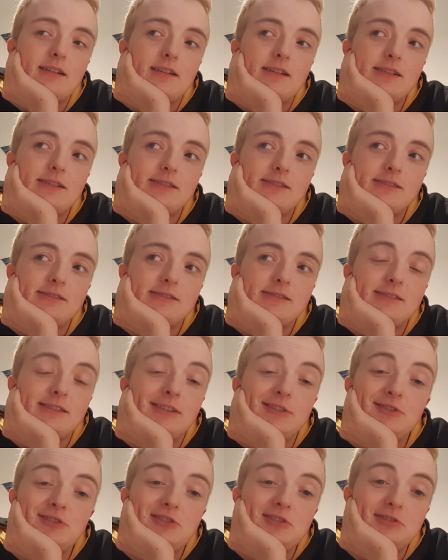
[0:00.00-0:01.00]
I
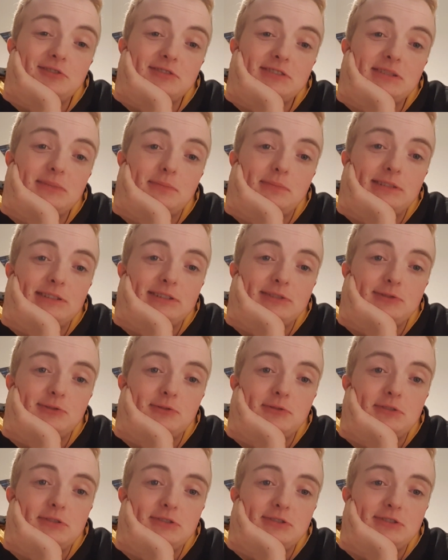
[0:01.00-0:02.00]
try not to get political
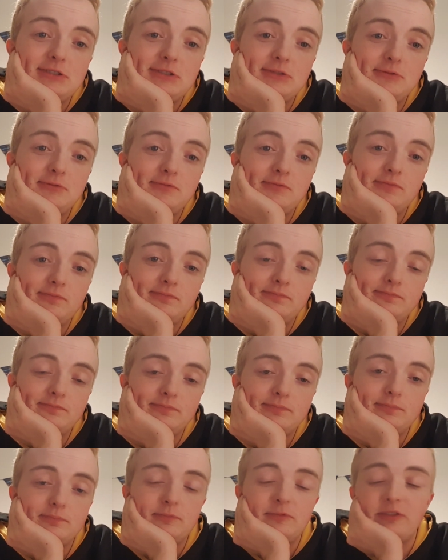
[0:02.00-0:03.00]
on this channel,
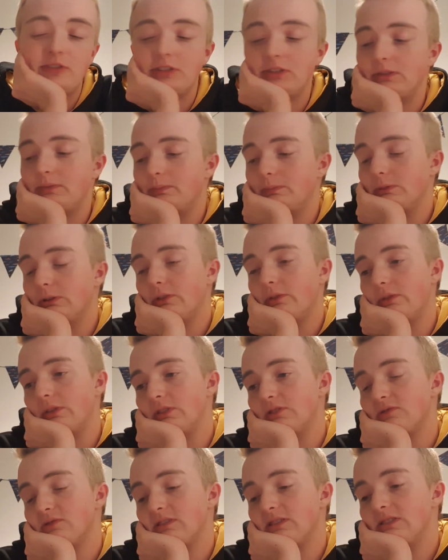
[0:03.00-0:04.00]
for
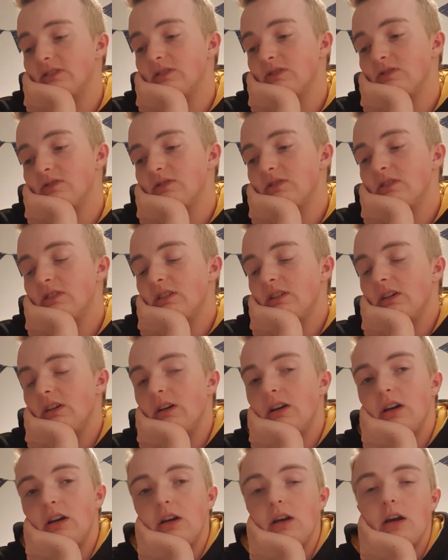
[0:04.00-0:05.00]
obvious reasons,
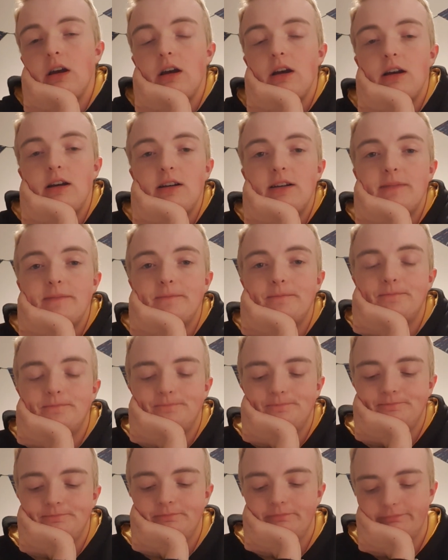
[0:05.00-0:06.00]

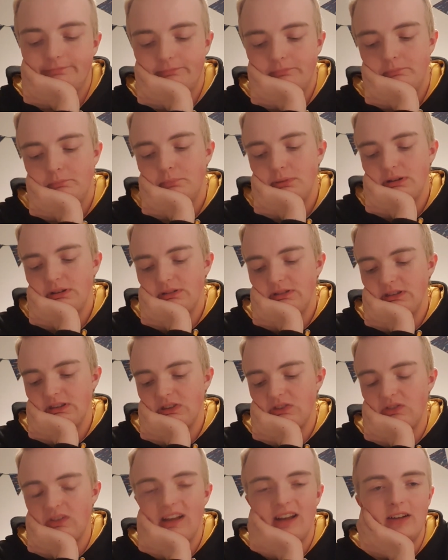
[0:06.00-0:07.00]
but this
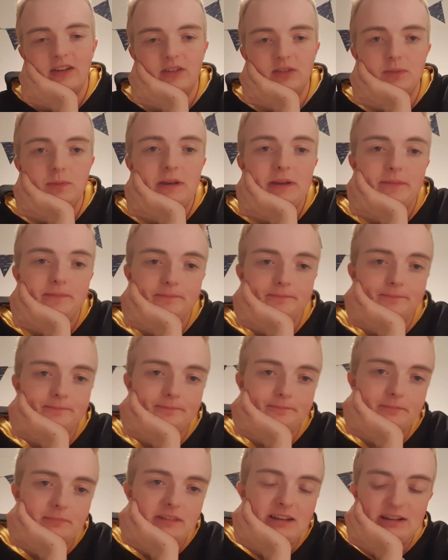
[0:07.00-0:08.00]
has angered me,
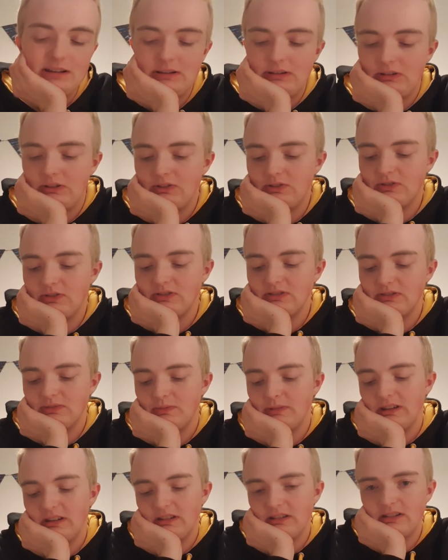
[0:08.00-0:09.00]
and it concerns
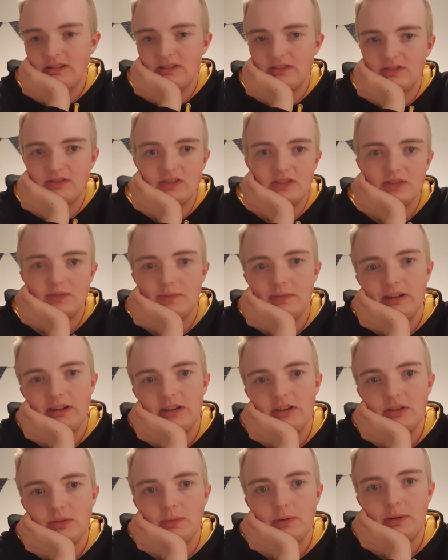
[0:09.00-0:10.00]
me, and it concerns
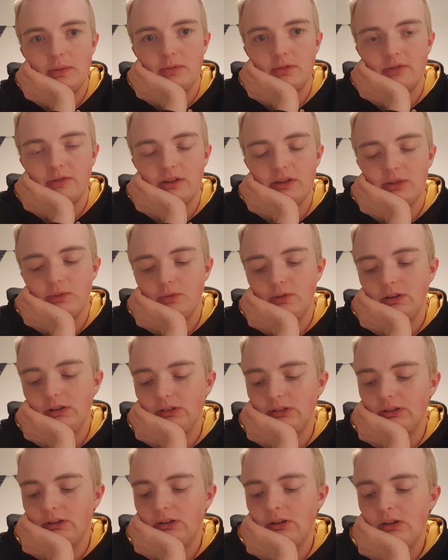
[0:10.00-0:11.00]
many other people around the
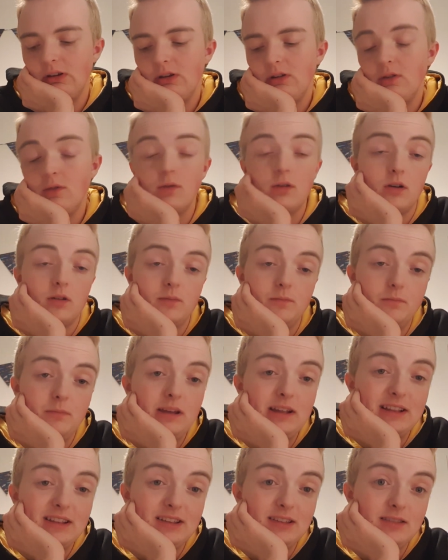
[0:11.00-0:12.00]
world, well,
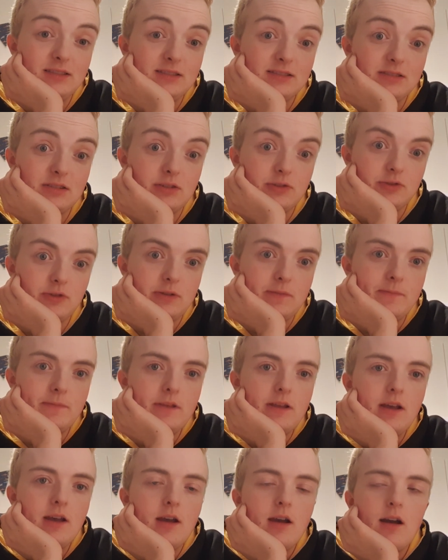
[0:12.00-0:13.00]
mainly in this country,
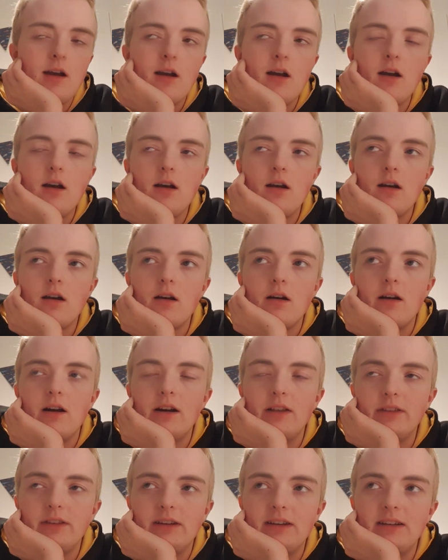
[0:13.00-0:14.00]

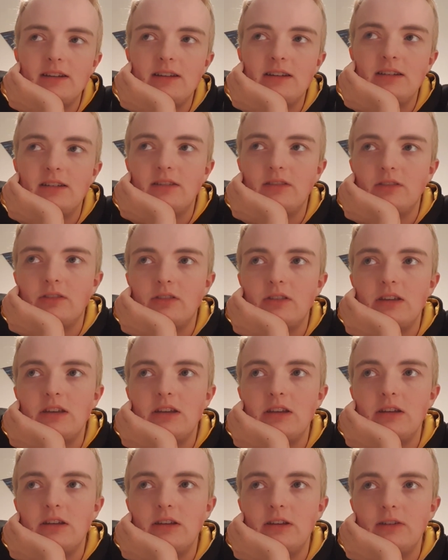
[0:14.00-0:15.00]
and that is
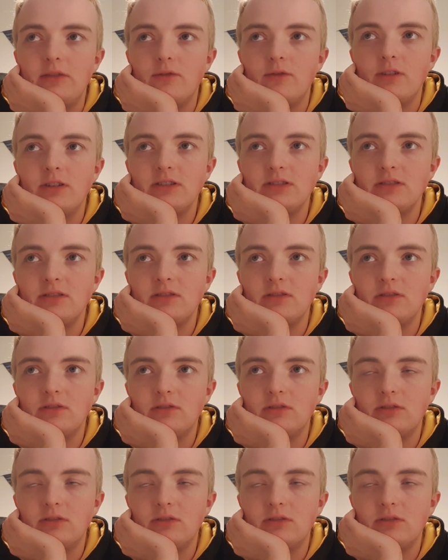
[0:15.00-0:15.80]
the recent